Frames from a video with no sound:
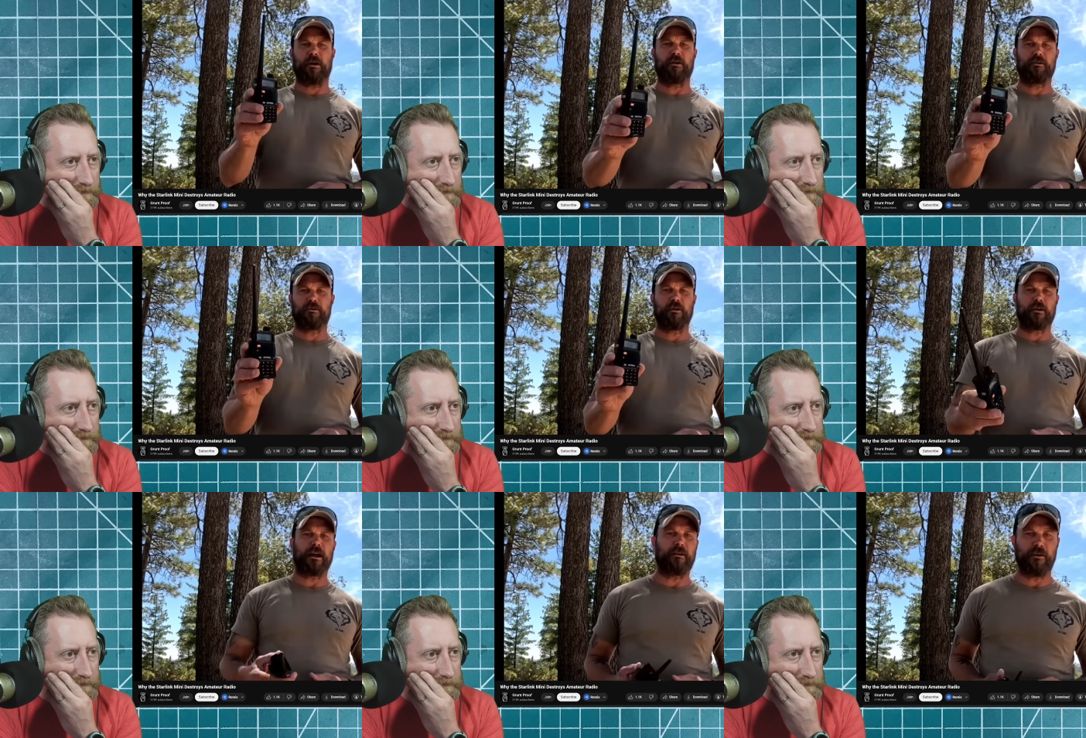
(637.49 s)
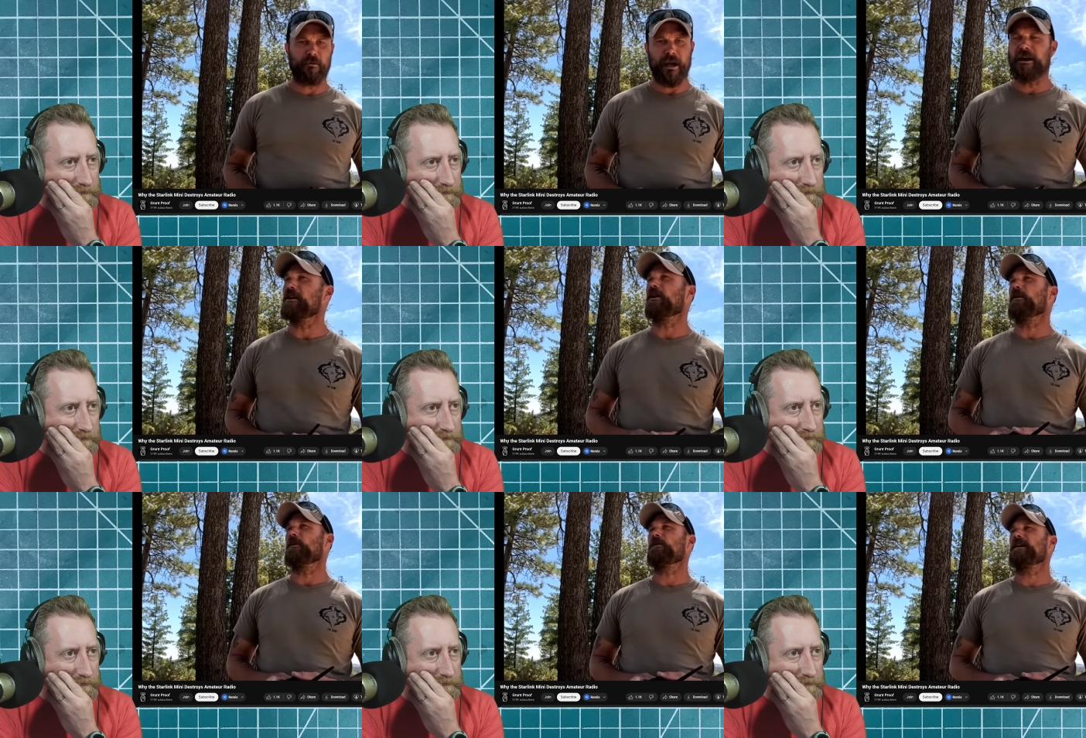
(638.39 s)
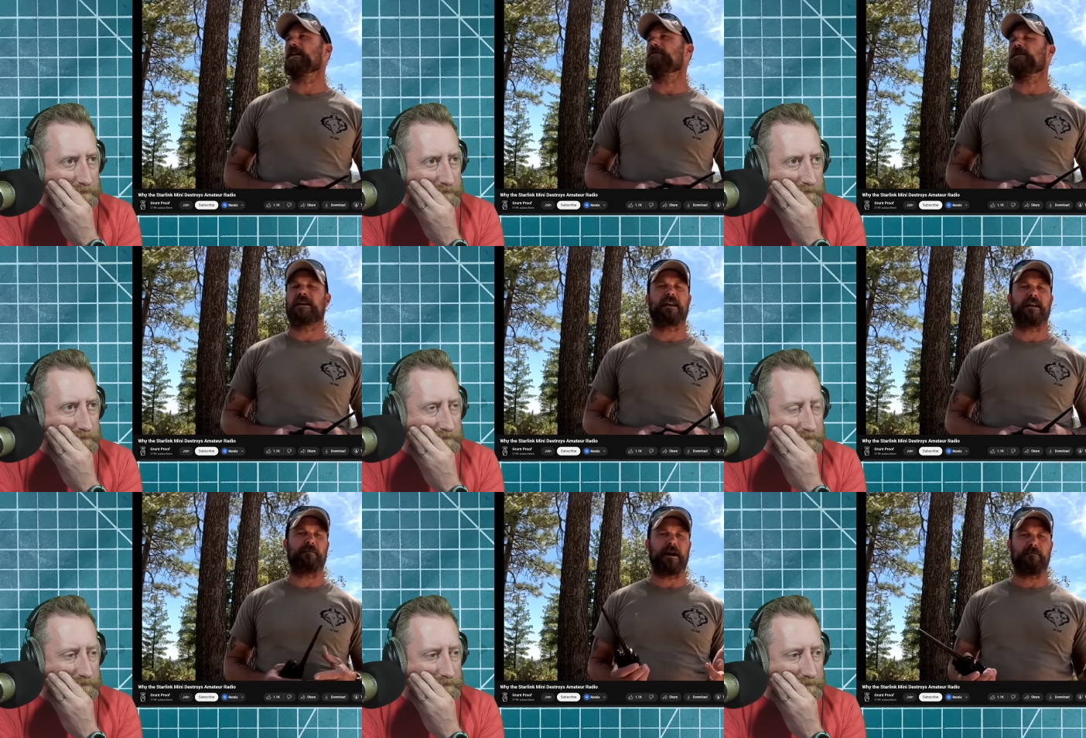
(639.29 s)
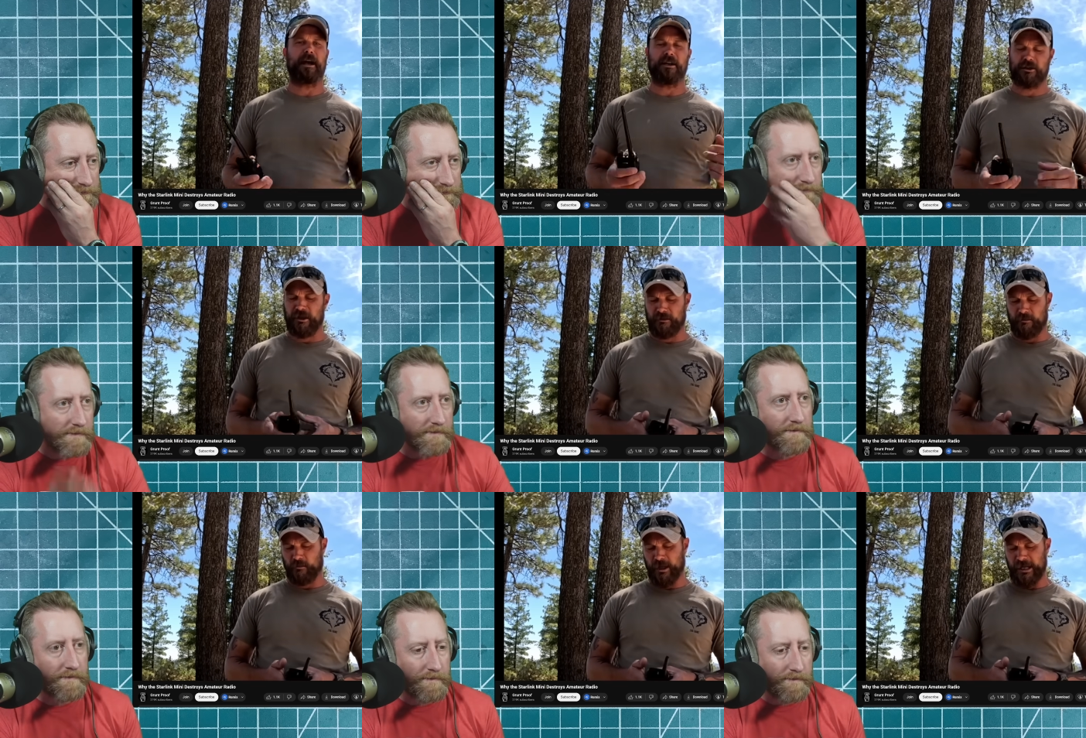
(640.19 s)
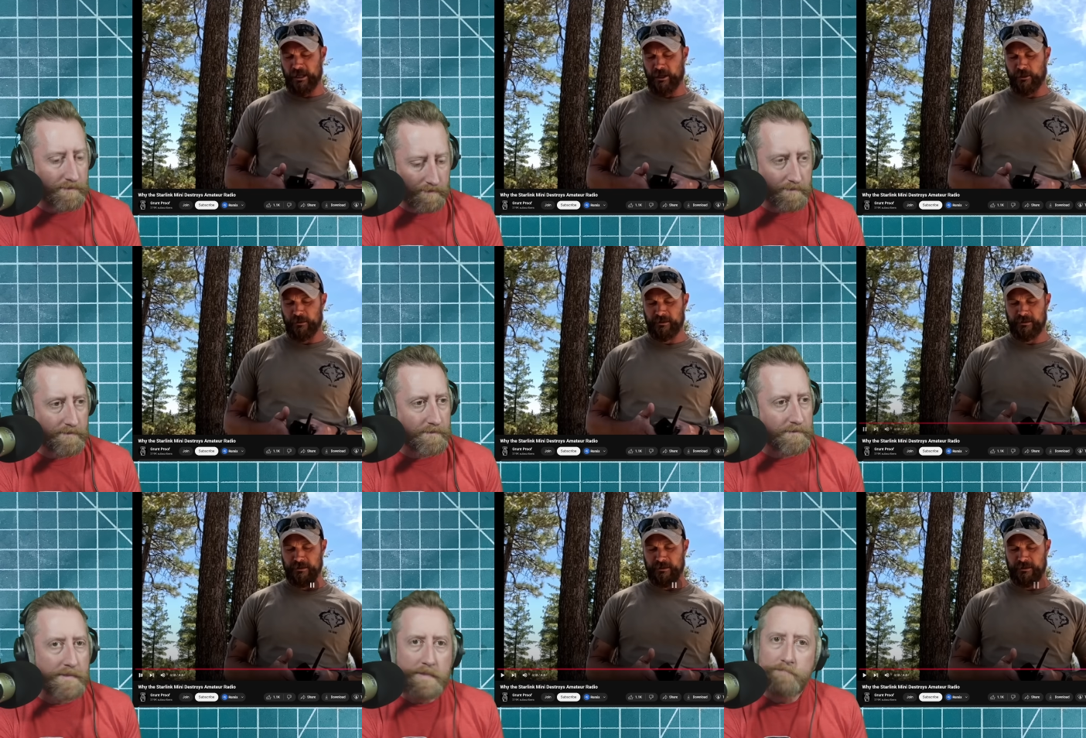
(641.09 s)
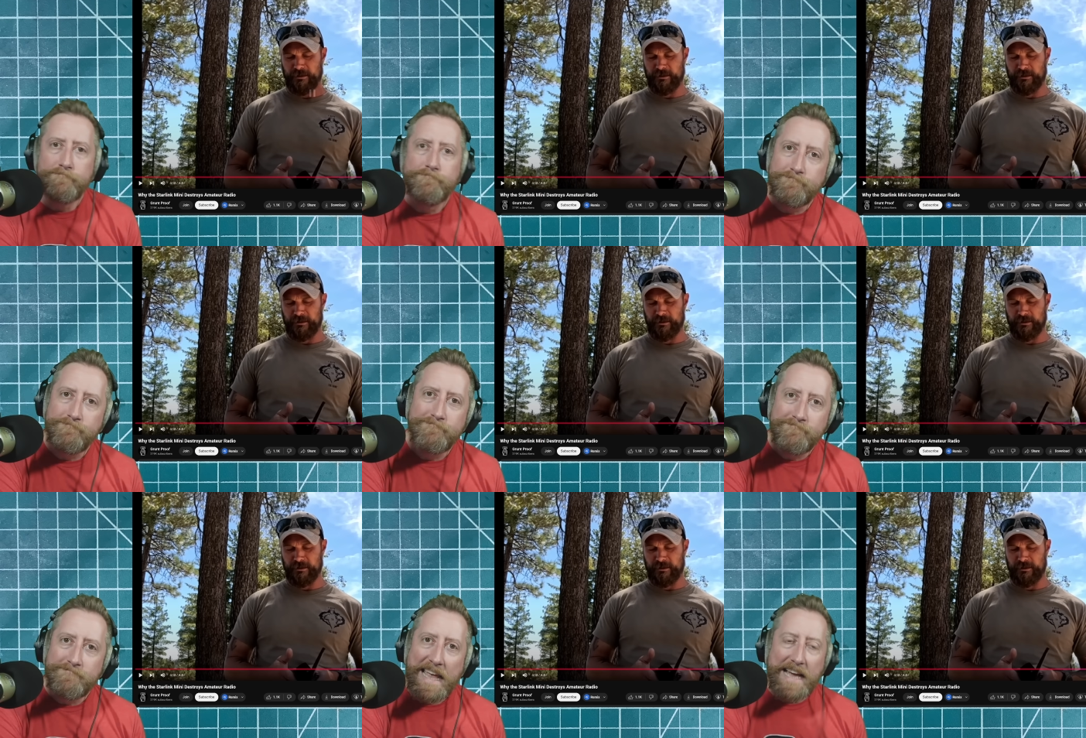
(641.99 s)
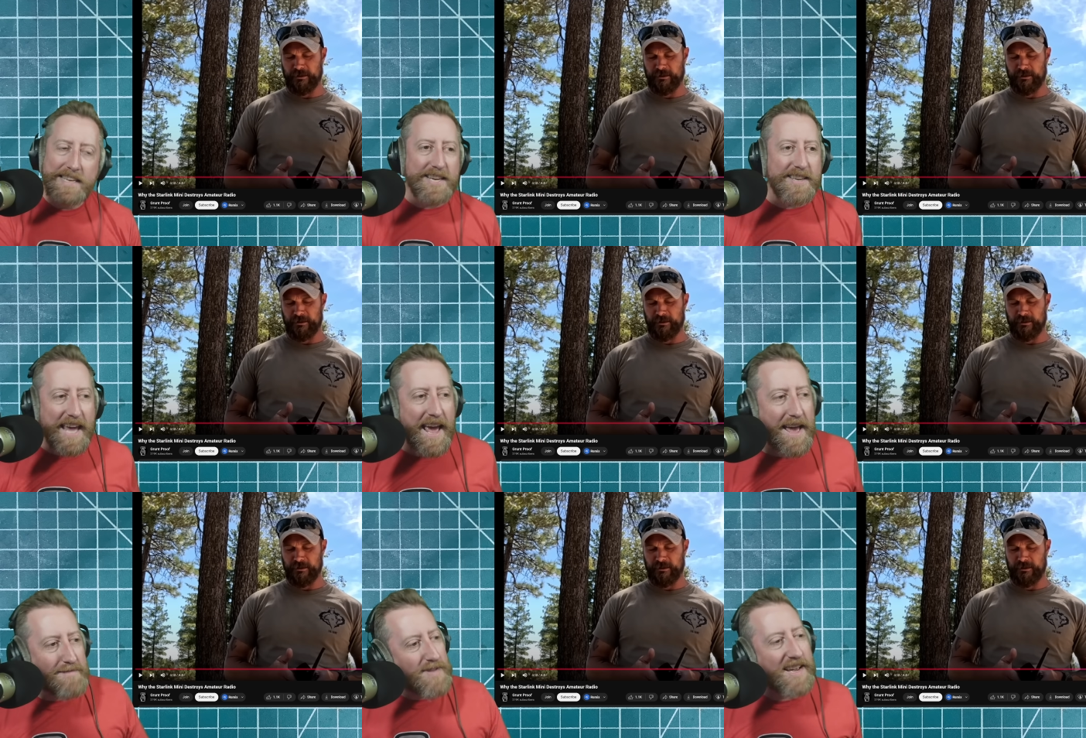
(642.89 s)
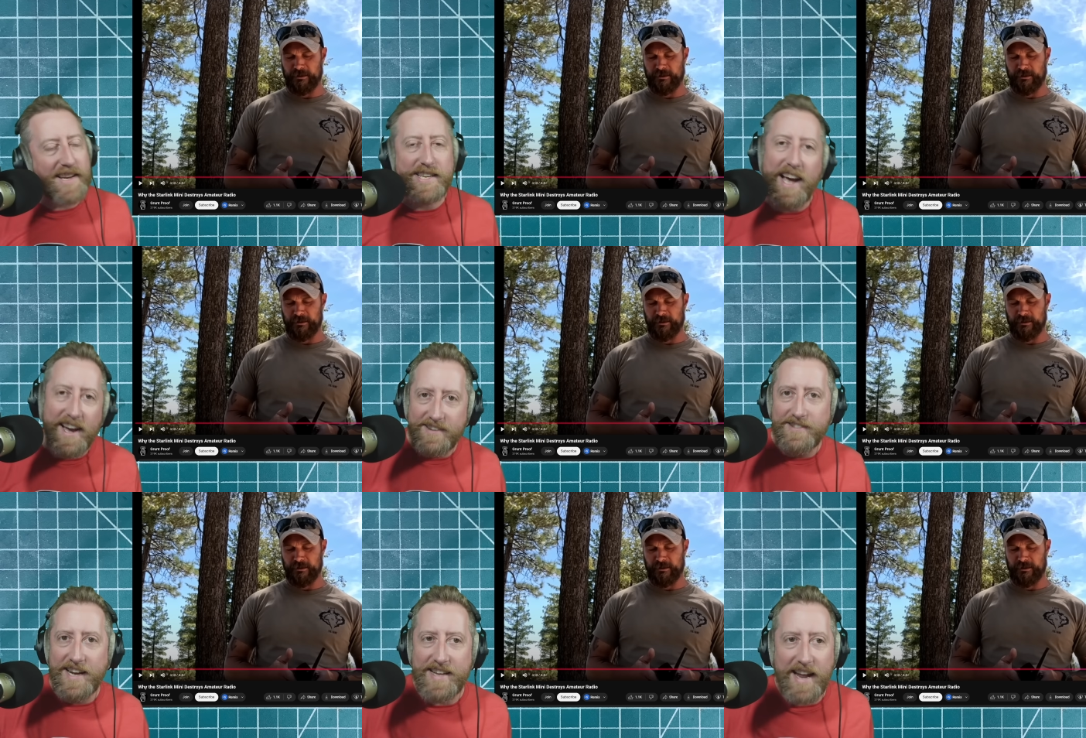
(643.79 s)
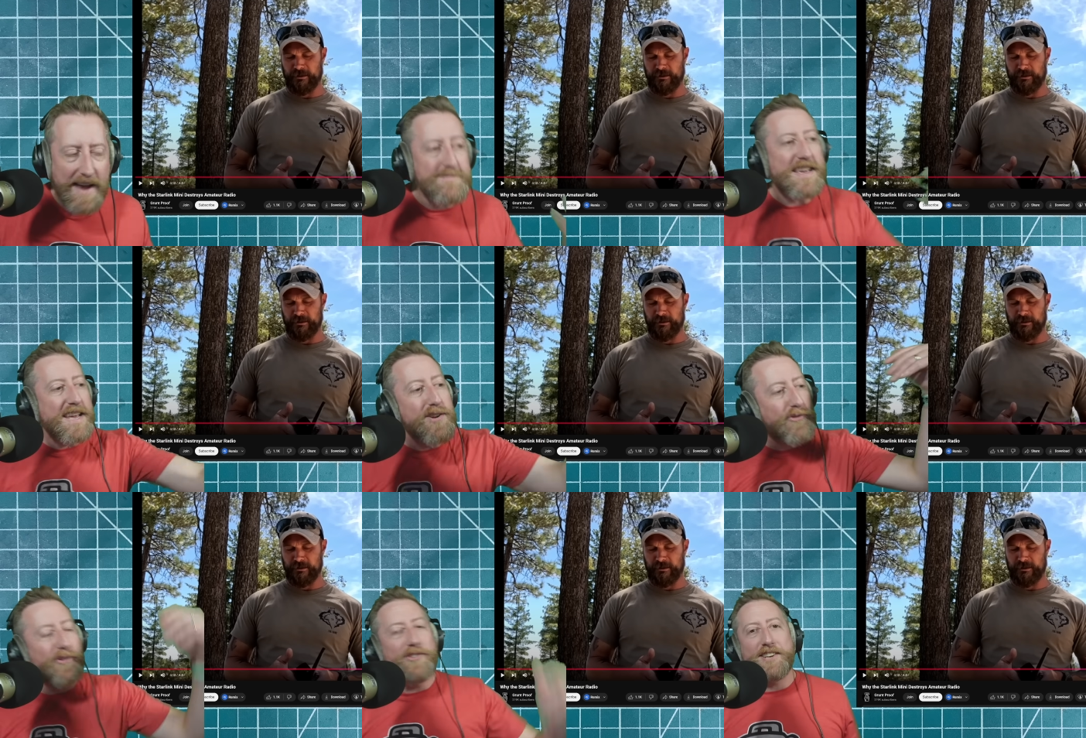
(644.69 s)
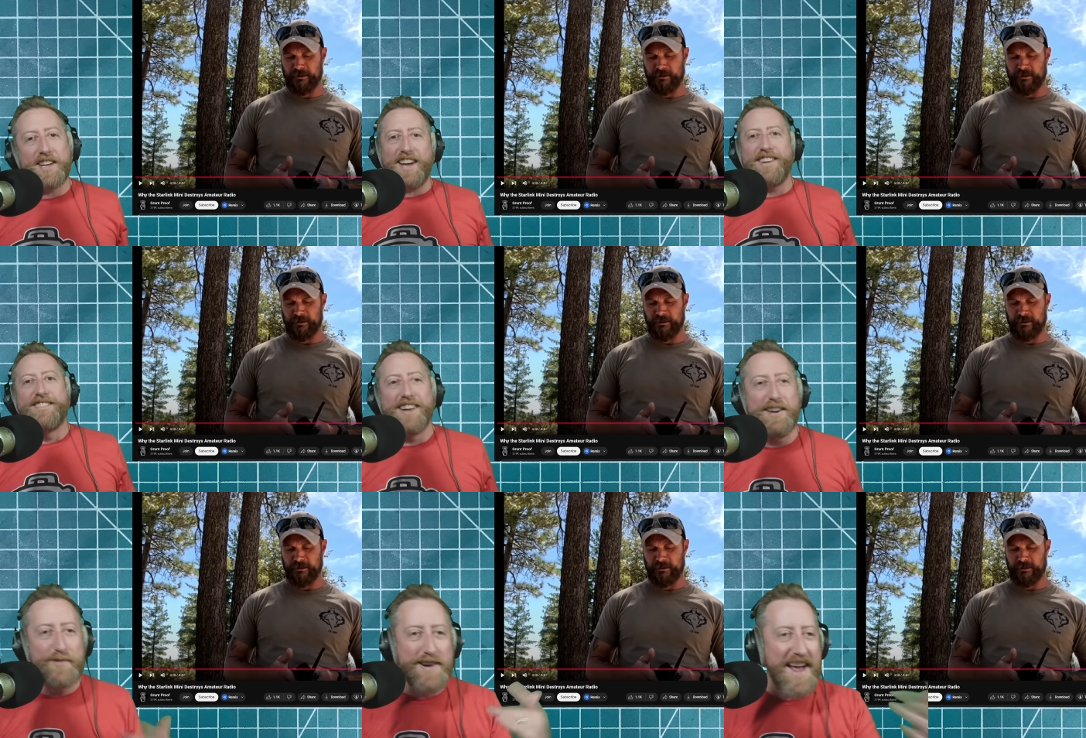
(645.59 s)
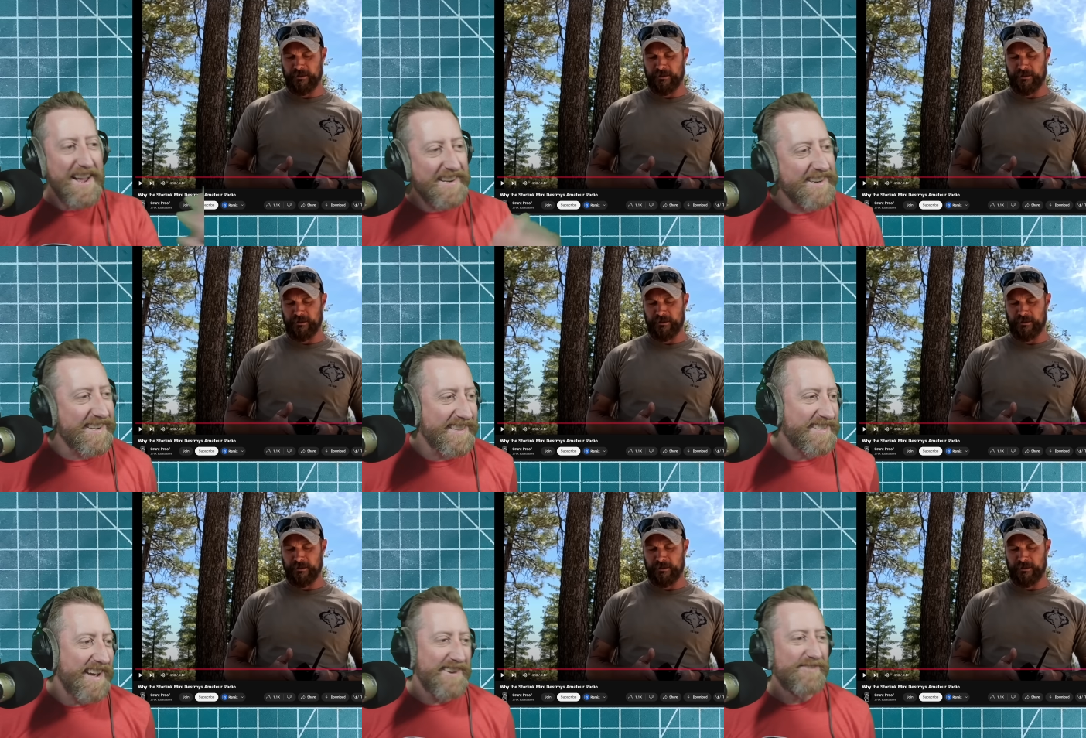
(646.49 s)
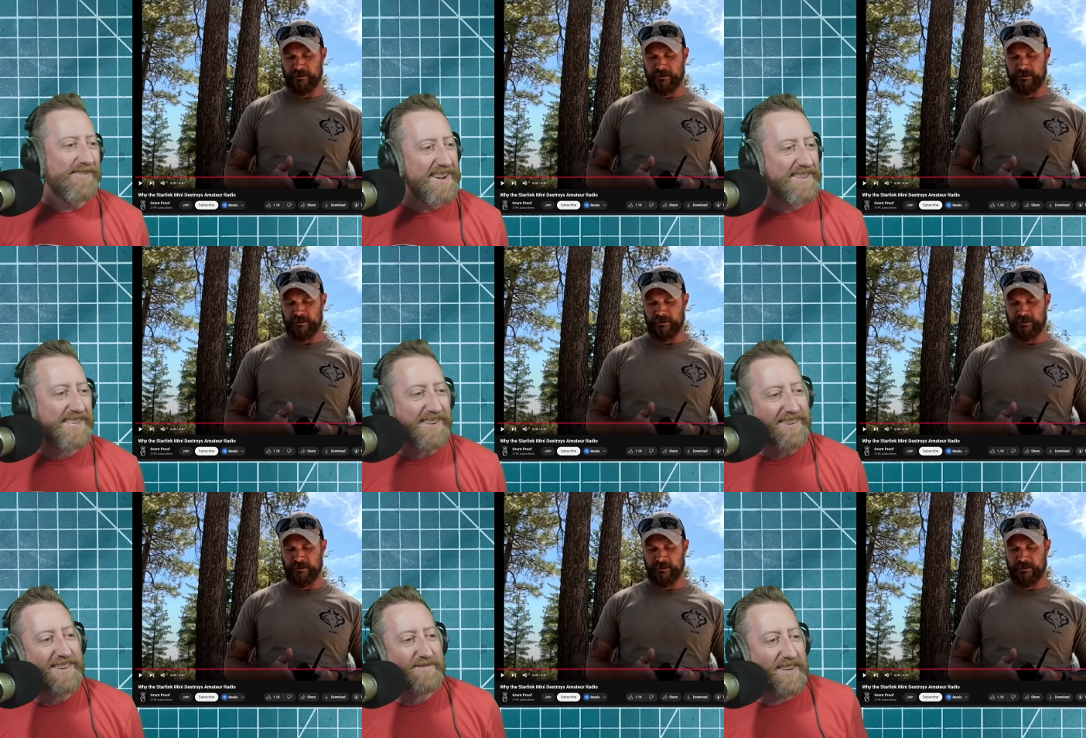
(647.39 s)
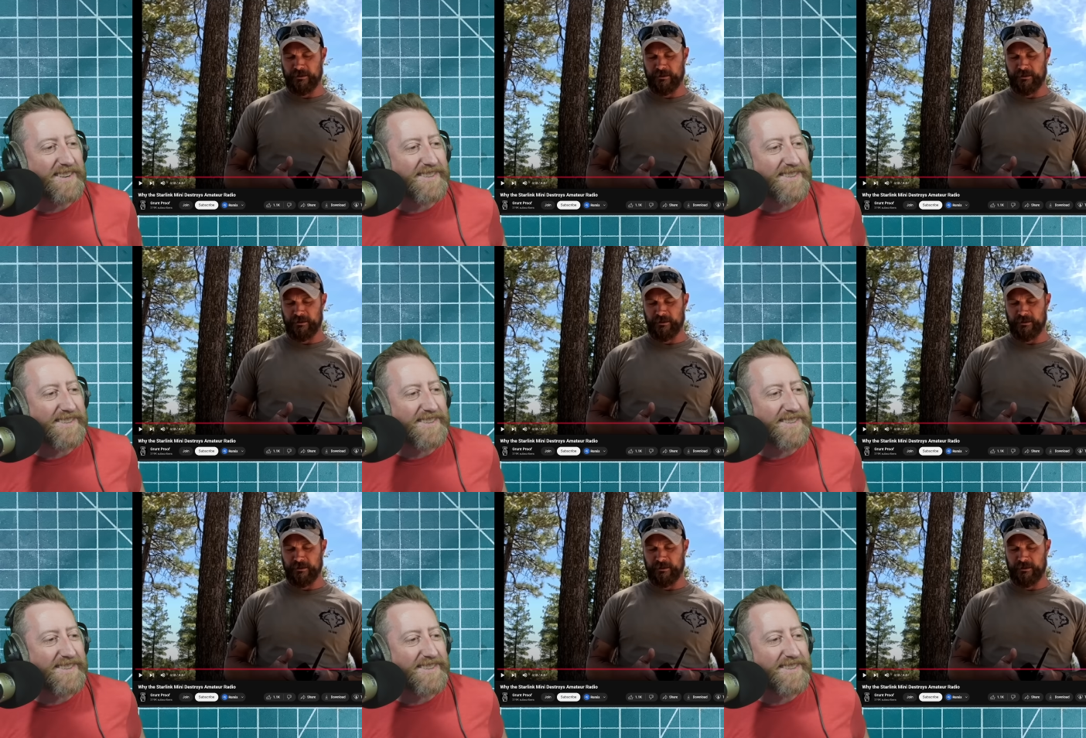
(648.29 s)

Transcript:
Speaker 1: well, you still carry your radio? Yeah. Again, I'm not bashing radio.
Speaker 2: You can't make a title like that. I'm here for the title. I'm reacting to the title. Why the Starlink video